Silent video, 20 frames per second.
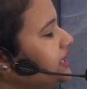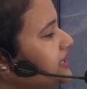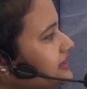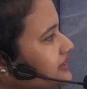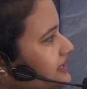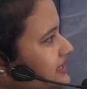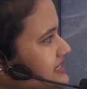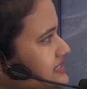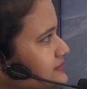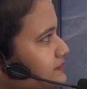in
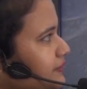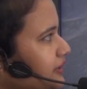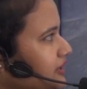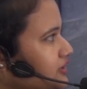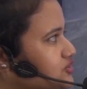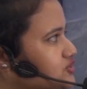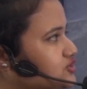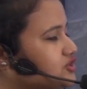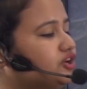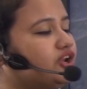this
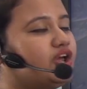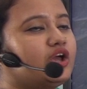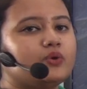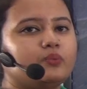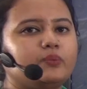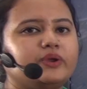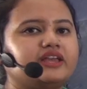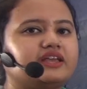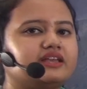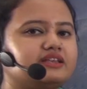picture,
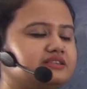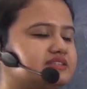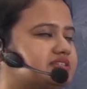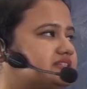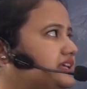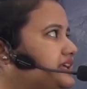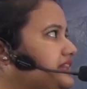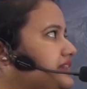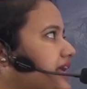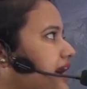we can
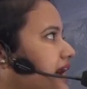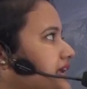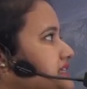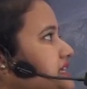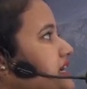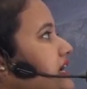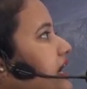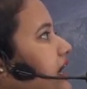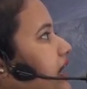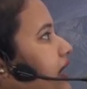see that
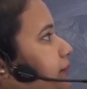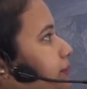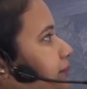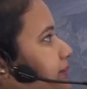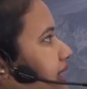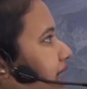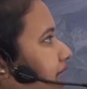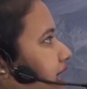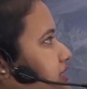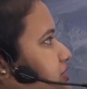a
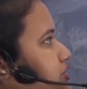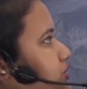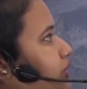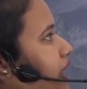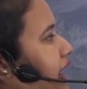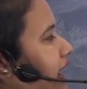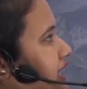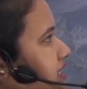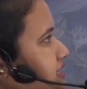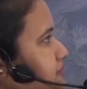plateau
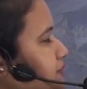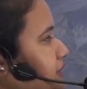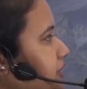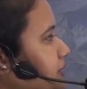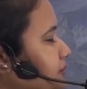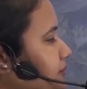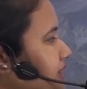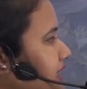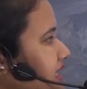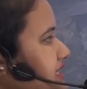has
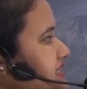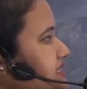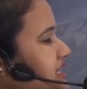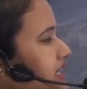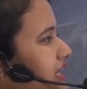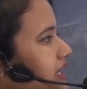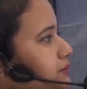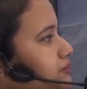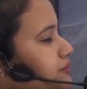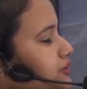been placed
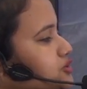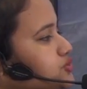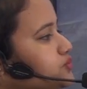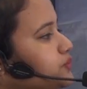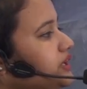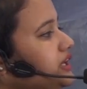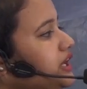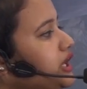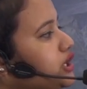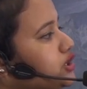in
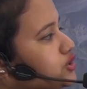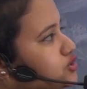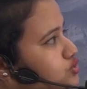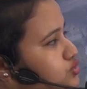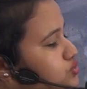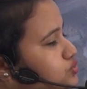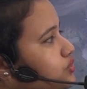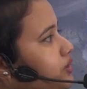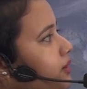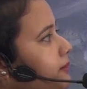between
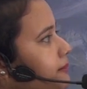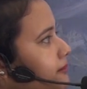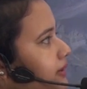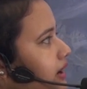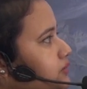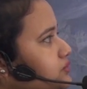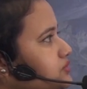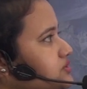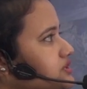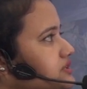two
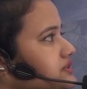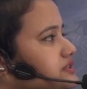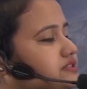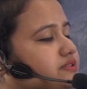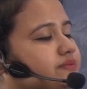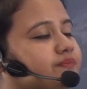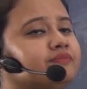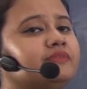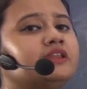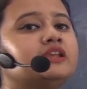
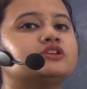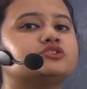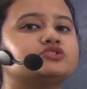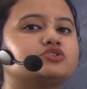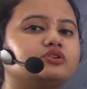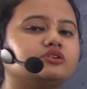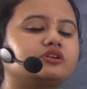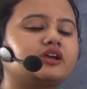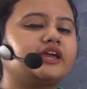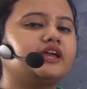mountains
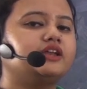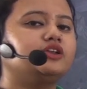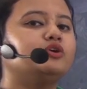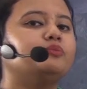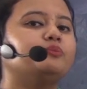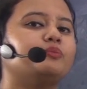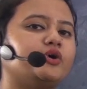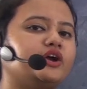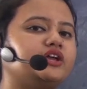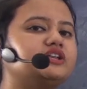so can you
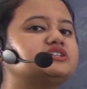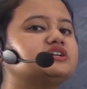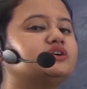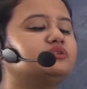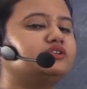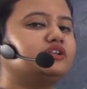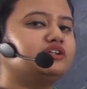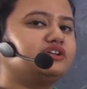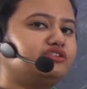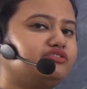point
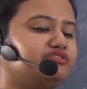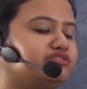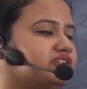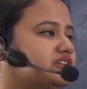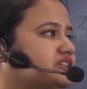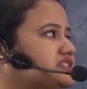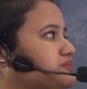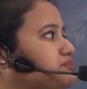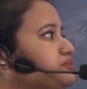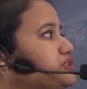out the
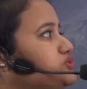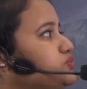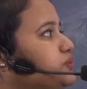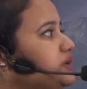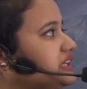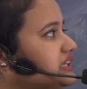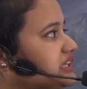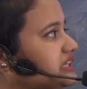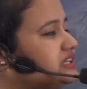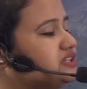difference
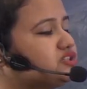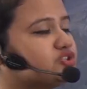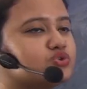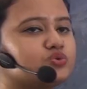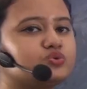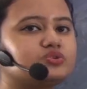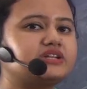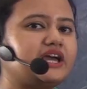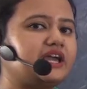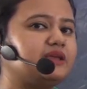between these
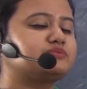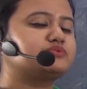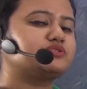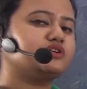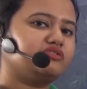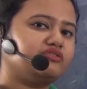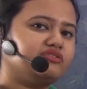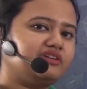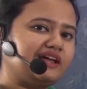two types of